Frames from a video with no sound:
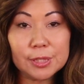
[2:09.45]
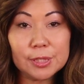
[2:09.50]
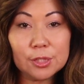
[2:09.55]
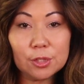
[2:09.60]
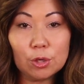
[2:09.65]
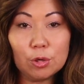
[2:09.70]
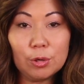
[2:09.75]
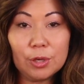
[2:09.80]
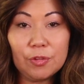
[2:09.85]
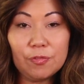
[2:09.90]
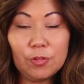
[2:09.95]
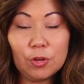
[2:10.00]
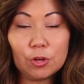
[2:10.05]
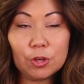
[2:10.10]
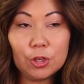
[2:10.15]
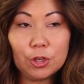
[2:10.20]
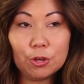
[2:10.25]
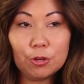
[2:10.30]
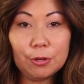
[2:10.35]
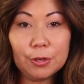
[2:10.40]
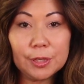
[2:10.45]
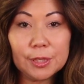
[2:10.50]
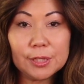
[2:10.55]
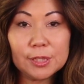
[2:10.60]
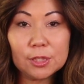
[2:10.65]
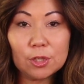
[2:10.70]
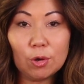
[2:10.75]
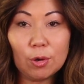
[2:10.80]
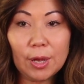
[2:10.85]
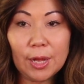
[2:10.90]
So if you're
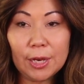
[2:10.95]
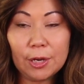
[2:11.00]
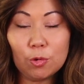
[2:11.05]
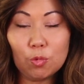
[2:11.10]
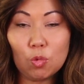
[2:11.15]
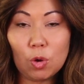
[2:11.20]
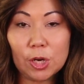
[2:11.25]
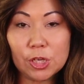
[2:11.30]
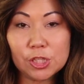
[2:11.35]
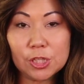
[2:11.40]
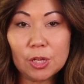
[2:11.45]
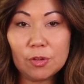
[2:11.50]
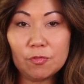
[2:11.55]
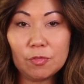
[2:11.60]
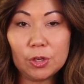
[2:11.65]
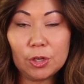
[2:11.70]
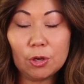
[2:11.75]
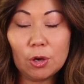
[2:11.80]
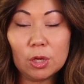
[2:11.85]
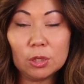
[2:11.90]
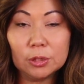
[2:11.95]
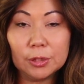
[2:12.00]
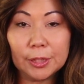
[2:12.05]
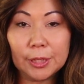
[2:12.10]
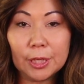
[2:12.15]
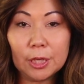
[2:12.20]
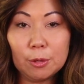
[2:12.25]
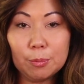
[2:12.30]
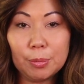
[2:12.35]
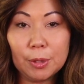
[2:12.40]
curious, go ahead and watch that video. I'll
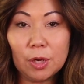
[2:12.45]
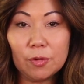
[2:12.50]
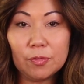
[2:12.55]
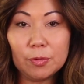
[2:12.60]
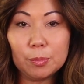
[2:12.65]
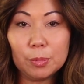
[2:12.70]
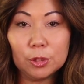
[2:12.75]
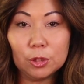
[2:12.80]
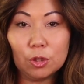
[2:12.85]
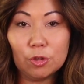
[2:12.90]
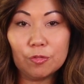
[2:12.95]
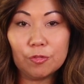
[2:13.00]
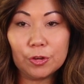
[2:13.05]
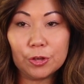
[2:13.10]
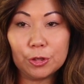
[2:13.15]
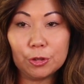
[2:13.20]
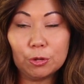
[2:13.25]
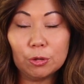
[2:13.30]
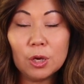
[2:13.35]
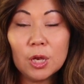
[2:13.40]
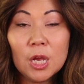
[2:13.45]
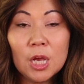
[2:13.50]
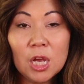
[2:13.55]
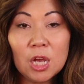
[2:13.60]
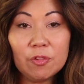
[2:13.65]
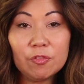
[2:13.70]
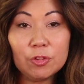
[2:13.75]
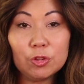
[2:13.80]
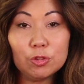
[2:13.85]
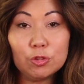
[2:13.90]
link it above and below for you
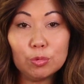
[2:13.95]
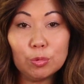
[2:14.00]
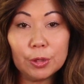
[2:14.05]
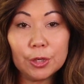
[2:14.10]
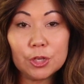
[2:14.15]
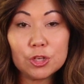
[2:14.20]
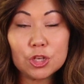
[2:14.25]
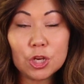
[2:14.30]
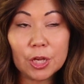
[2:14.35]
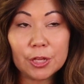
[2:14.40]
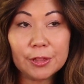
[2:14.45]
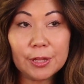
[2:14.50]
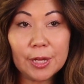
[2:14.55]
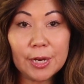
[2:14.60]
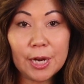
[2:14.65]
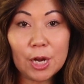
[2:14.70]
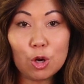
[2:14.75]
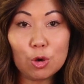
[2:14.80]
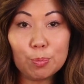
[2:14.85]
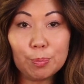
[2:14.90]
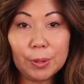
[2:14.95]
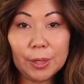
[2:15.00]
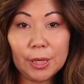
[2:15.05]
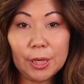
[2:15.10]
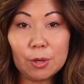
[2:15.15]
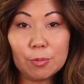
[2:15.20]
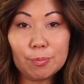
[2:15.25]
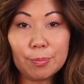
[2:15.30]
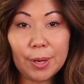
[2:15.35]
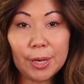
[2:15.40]
if you do want to check that out. But I
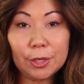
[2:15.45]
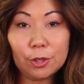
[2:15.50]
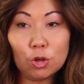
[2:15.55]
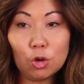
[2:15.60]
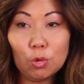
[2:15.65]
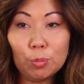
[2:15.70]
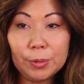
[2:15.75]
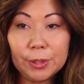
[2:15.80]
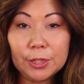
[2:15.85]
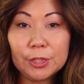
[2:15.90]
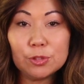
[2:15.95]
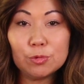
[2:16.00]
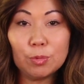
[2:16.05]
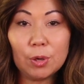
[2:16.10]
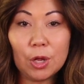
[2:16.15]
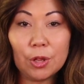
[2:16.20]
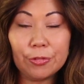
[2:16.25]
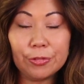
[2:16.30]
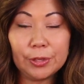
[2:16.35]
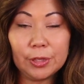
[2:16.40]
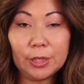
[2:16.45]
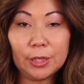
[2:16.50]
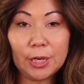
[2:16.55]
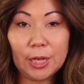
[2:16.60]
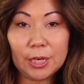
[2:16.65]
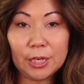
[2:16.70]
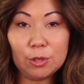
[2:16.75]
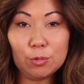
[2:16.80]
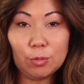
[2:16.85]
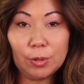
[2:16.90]
am by no means wealthy in
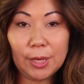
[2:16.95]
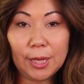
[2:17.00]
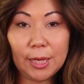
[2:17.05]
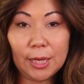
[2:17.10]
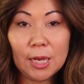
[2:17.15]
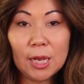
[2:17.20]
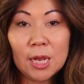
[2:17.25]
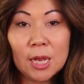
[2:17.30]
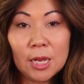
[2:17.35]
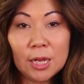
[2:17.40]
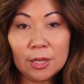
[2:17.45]
any way.